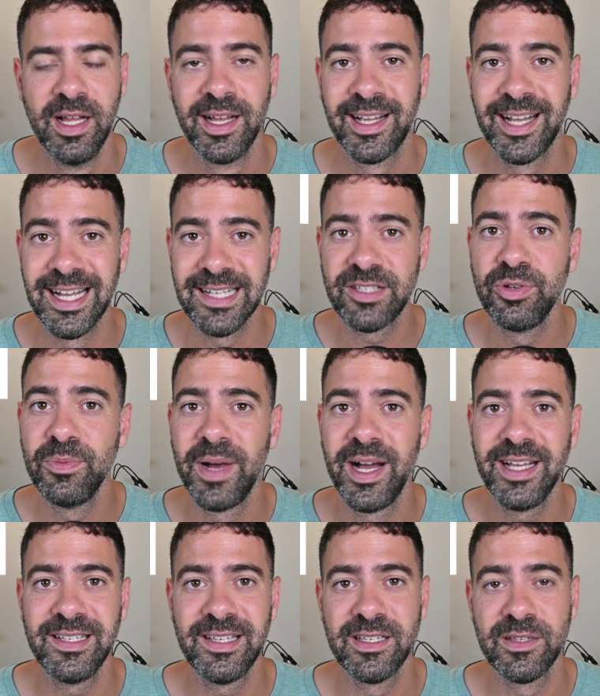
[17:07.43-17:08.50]

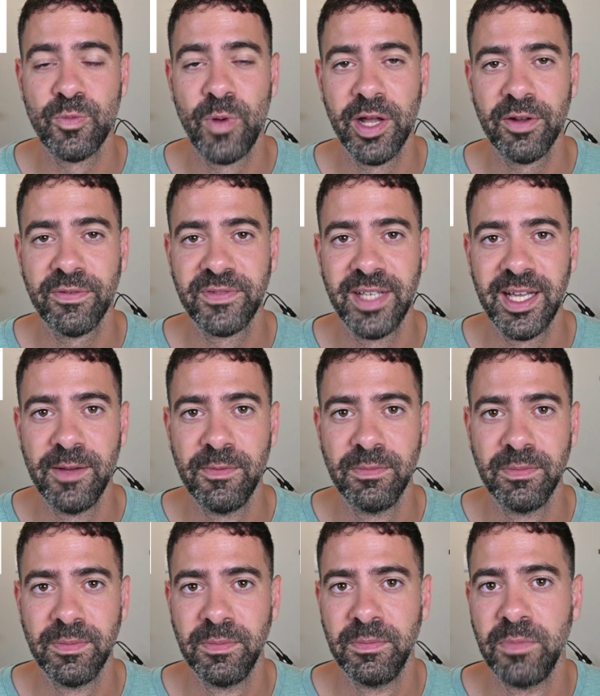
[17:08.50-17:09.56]
Customize is one of the
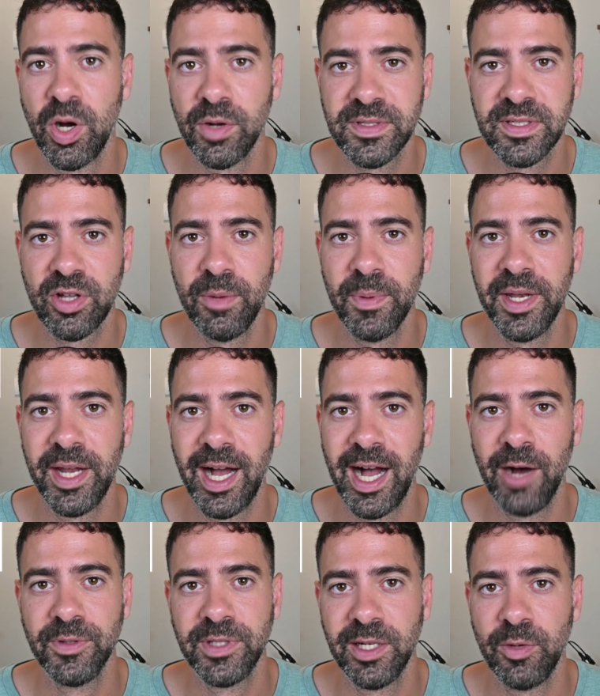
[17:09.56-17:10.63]
most common
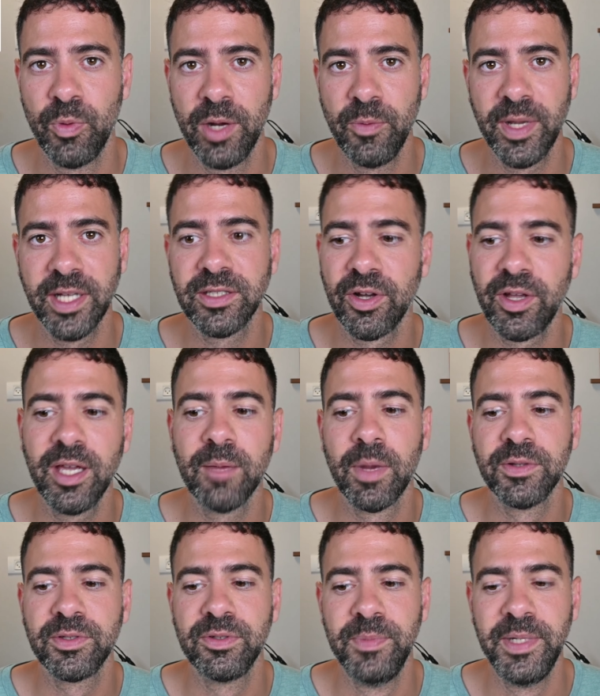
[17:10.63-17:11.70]
out there when we are talking
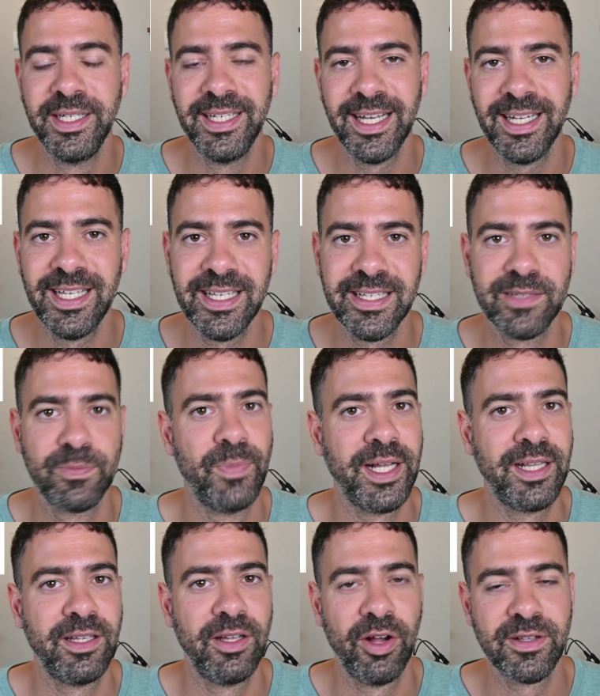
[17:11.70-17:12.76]
about Kubernetes,
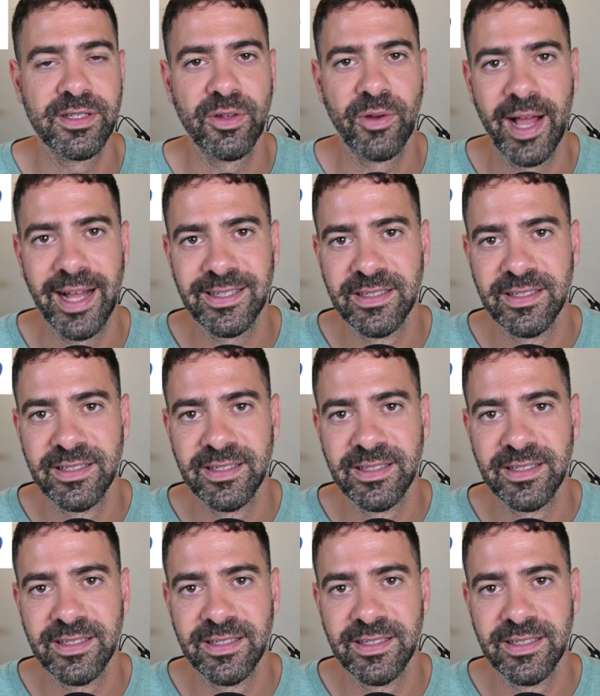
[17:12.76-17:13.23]
but also got